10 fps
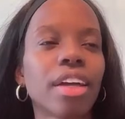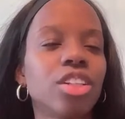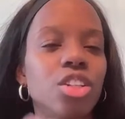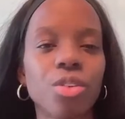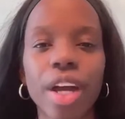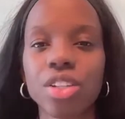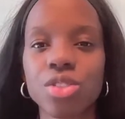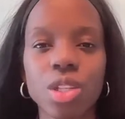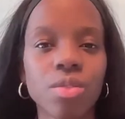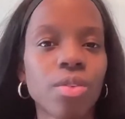the
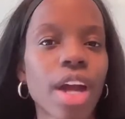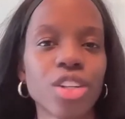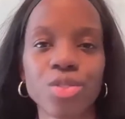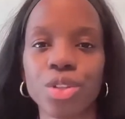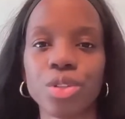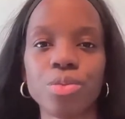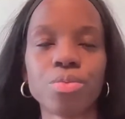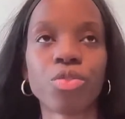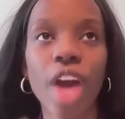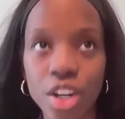directors of the
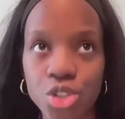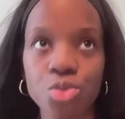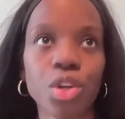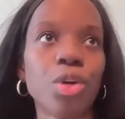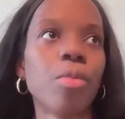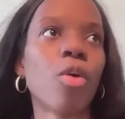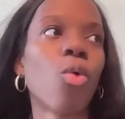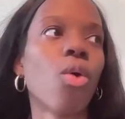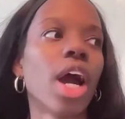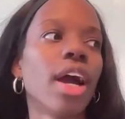writer's room,
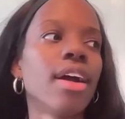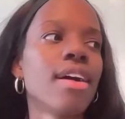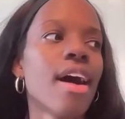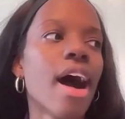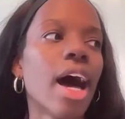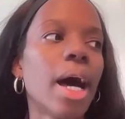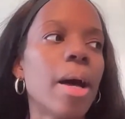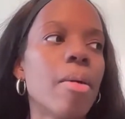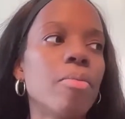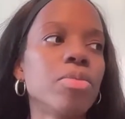or
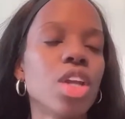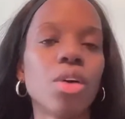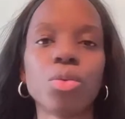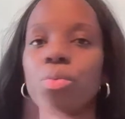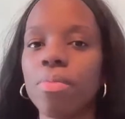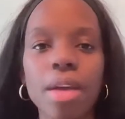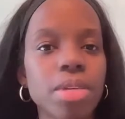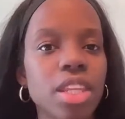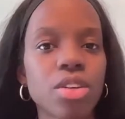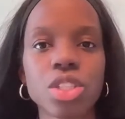maybe
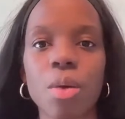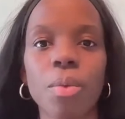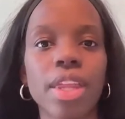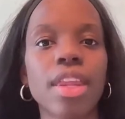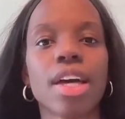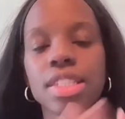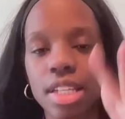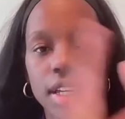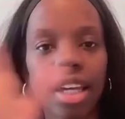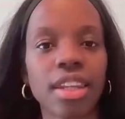there's someone that's,
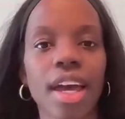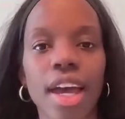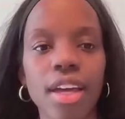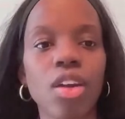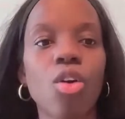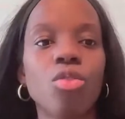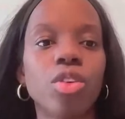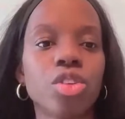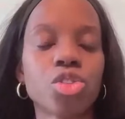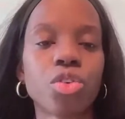again, the head
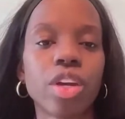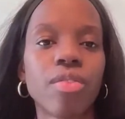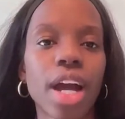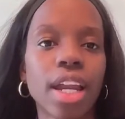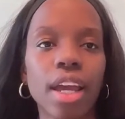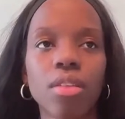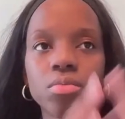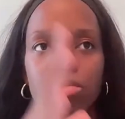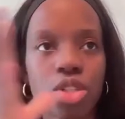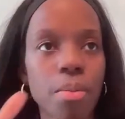over the screenwriting
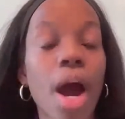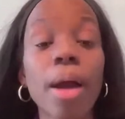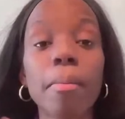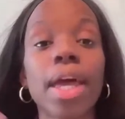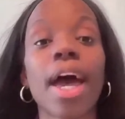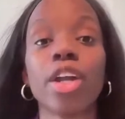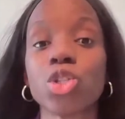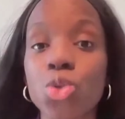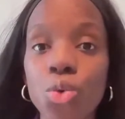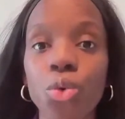department at a
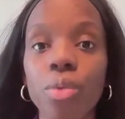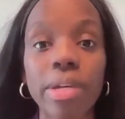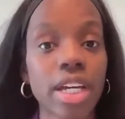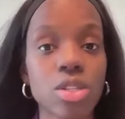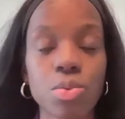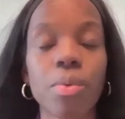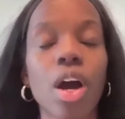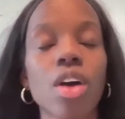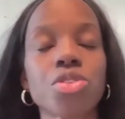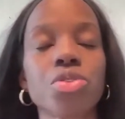school, because we were
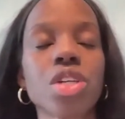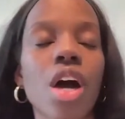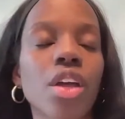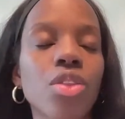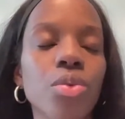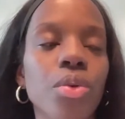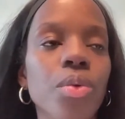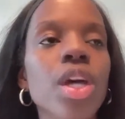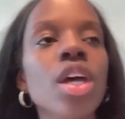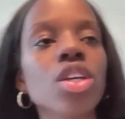also talking
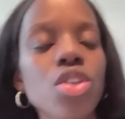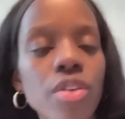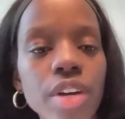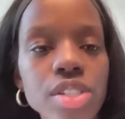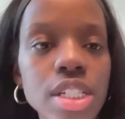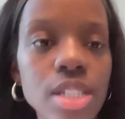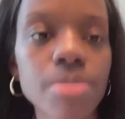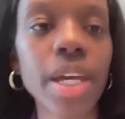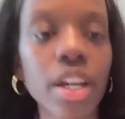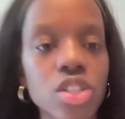through universities
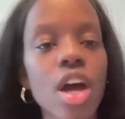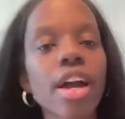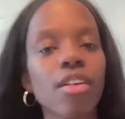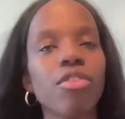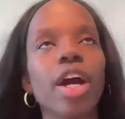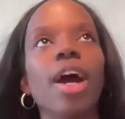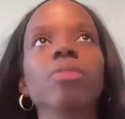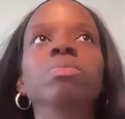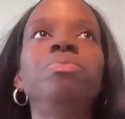being a target for her.